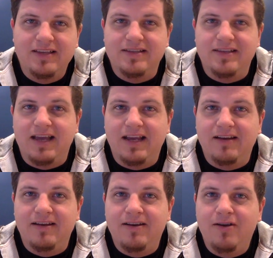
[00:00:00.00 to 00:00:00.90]
is like,
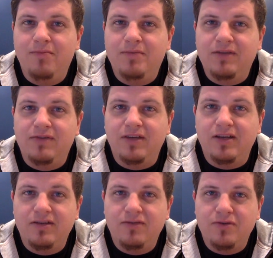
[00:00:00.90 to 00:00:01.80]
nope, definitely
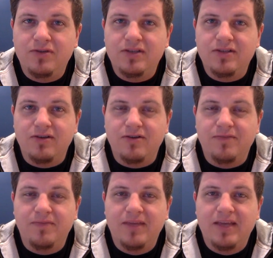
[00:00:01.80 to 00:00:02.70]
going to divorce this
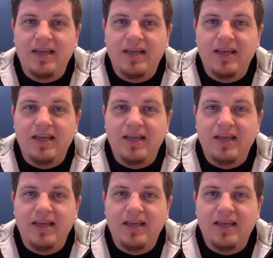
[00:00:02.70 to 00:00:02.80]
girl.